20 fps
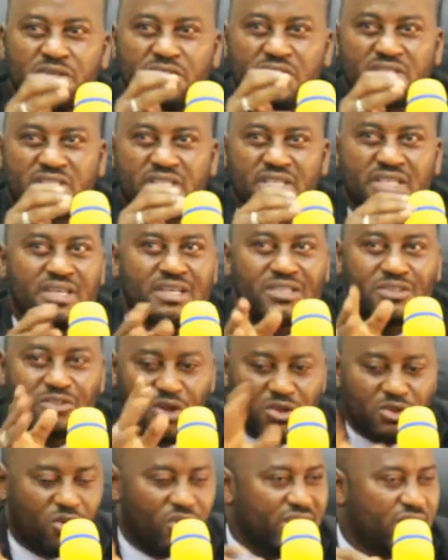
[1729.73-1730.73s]
You see,
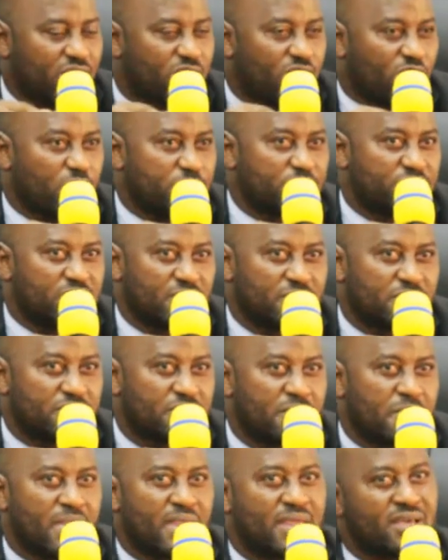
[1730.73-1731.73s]
not only corruption,
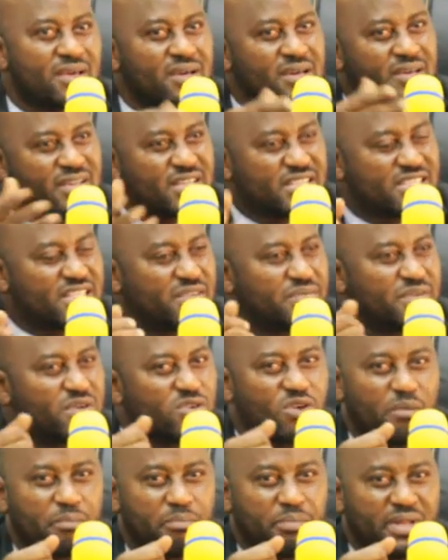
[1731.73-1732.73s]
receiving
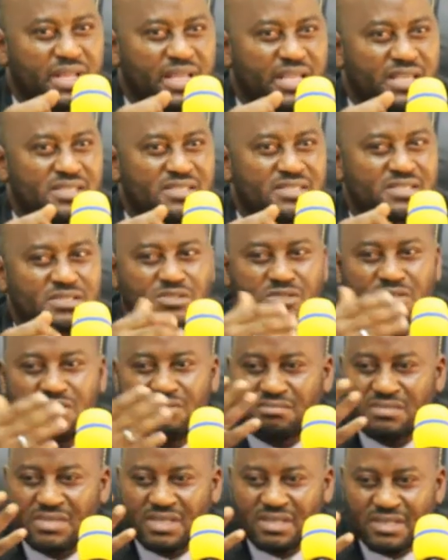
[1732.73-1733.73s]
complaints,
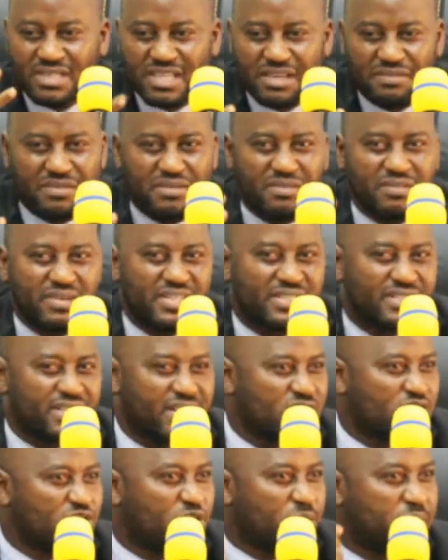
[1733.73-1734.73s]
giving
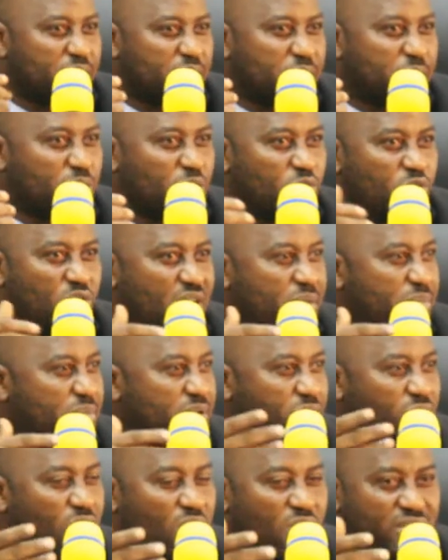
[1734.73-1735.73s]
redress to people who have
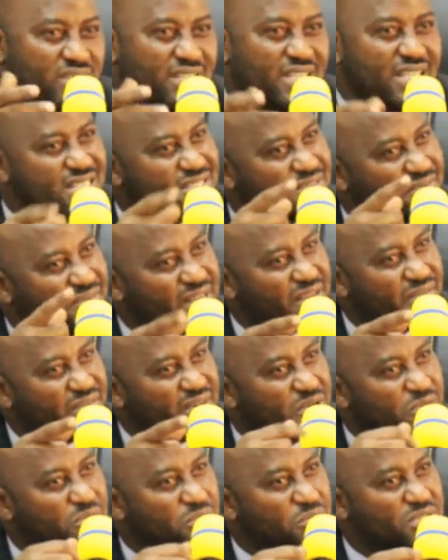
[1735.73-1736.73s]
been wrong is very,
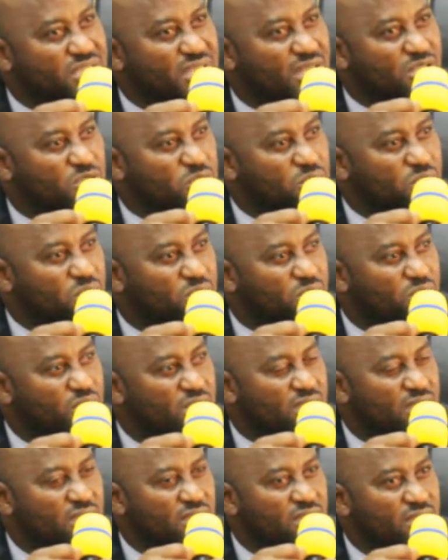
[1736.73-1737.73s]
very crucial too.
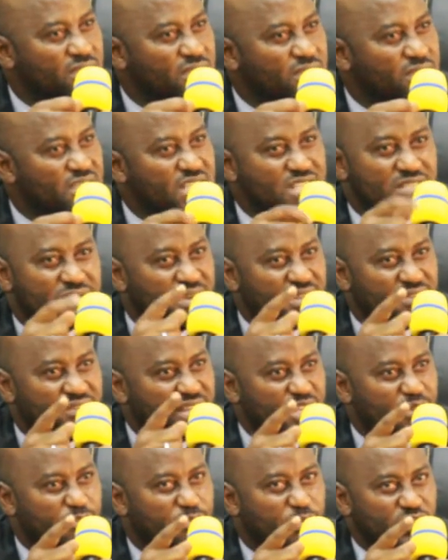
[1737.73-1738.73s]
It's very,
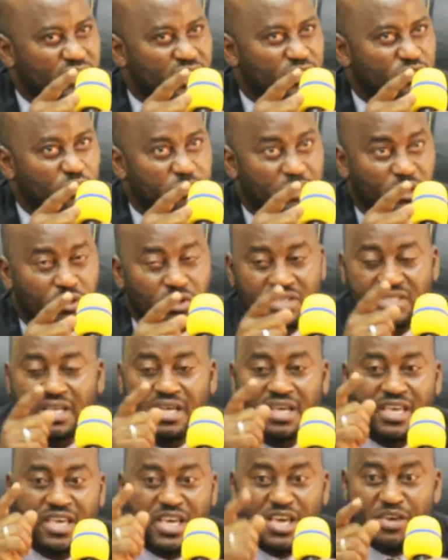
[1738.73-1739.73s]
very important too, because
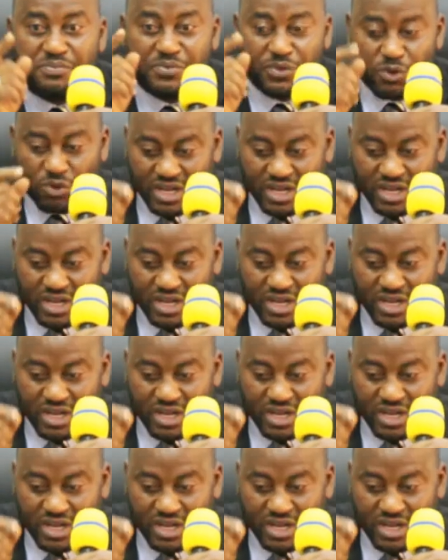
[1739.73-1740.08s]
if you